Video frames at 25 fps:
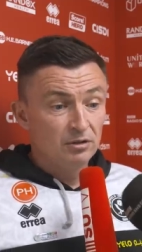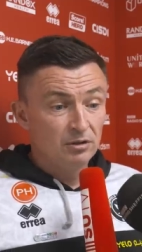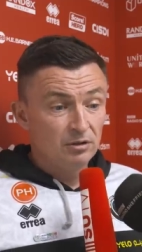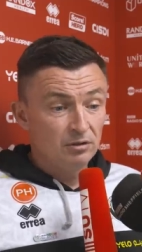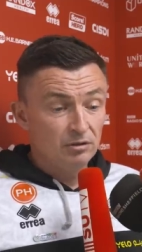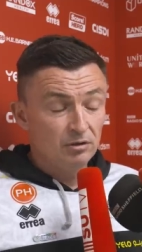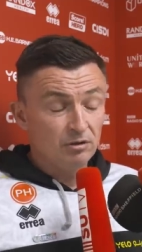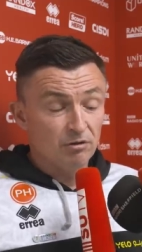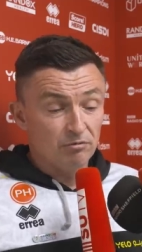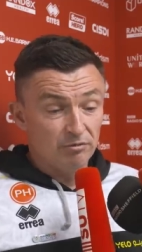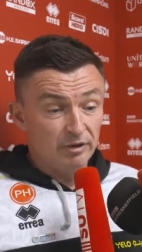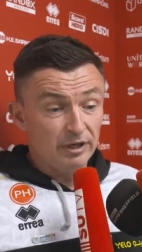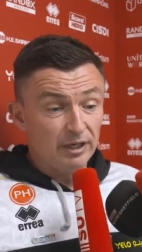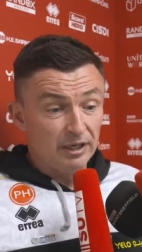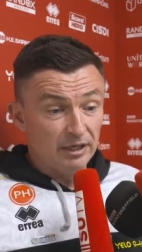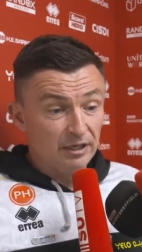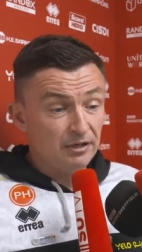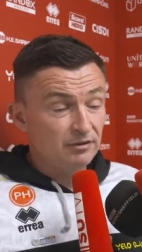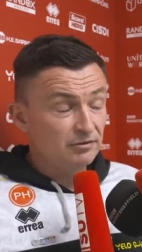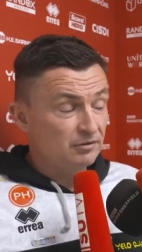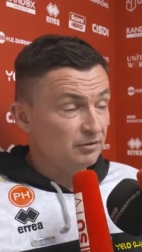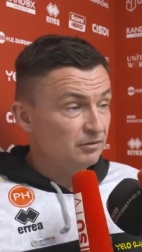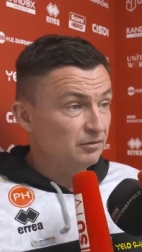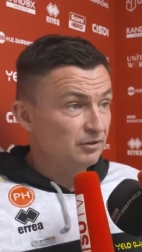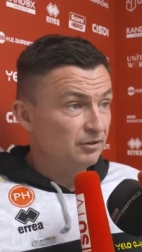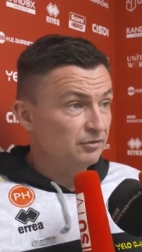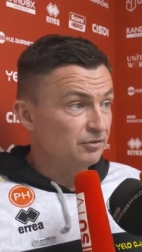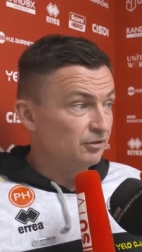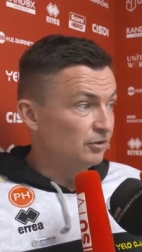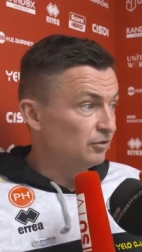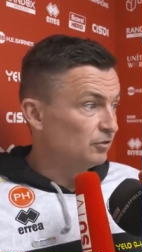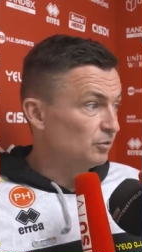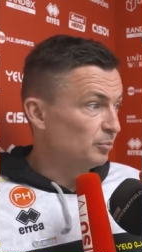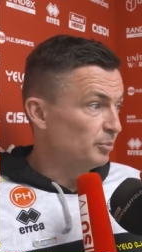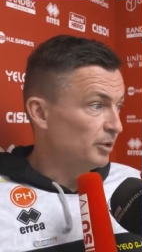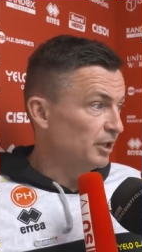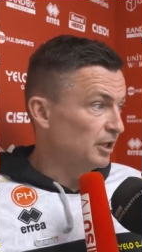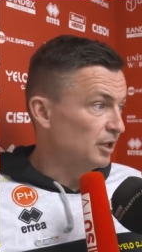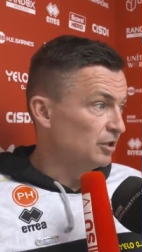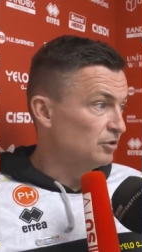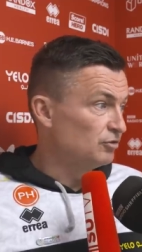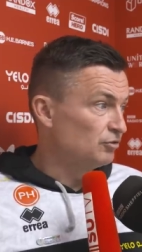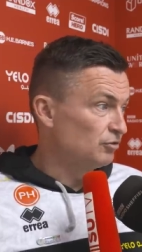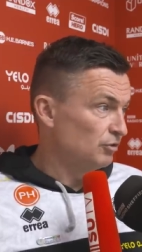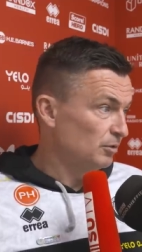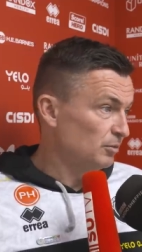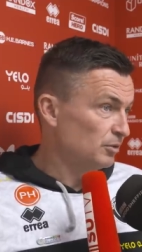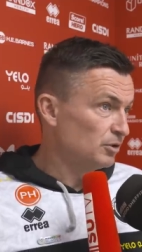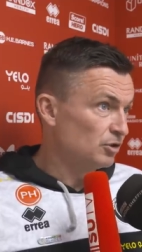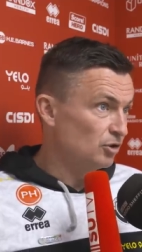Not really. Listen, it's a big
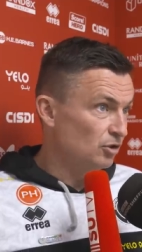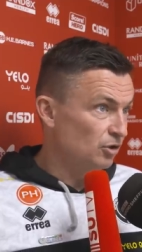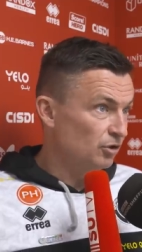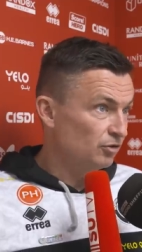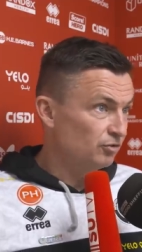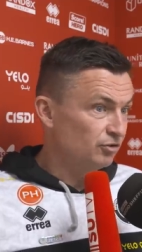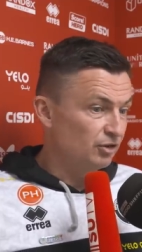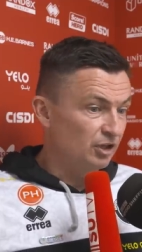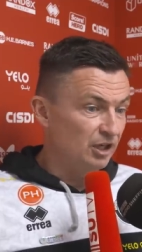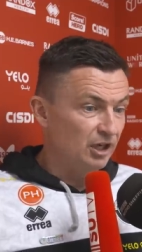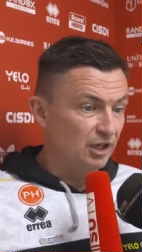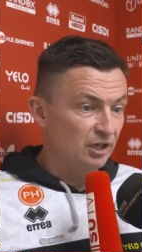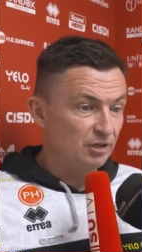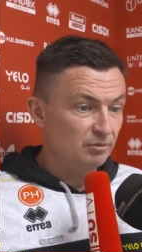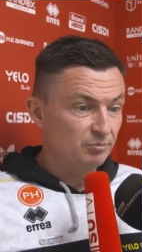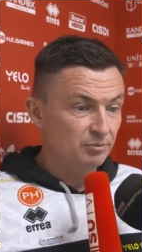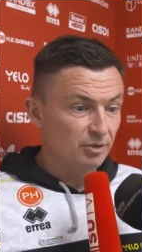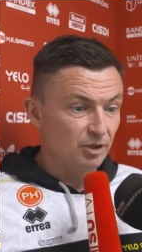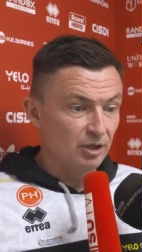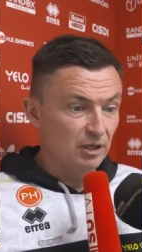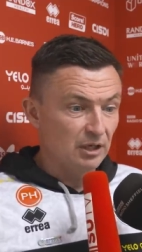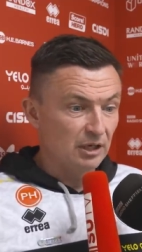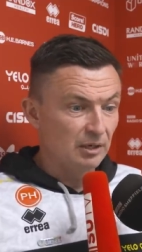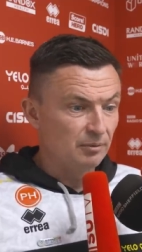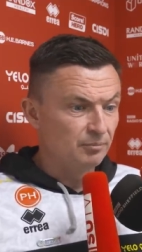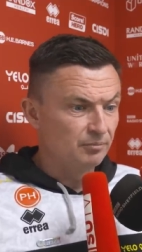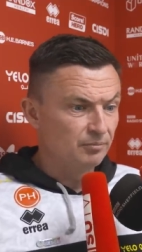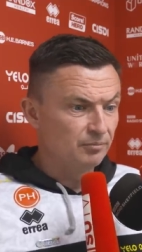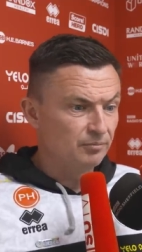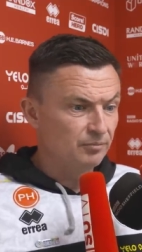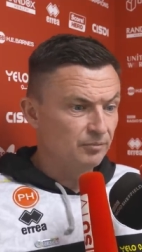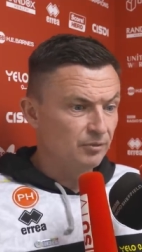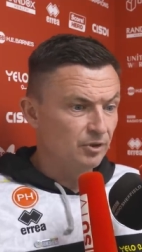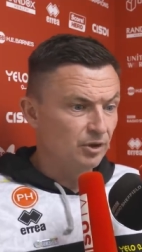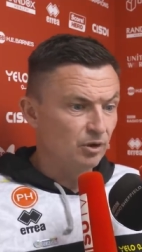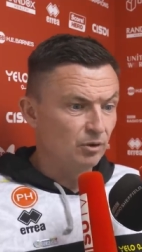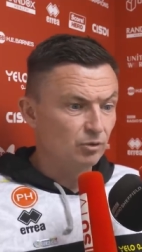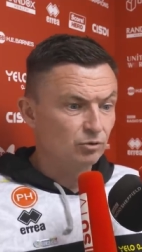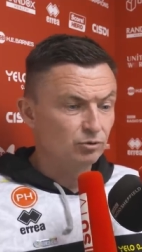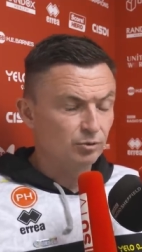injury. We could all see it, but no,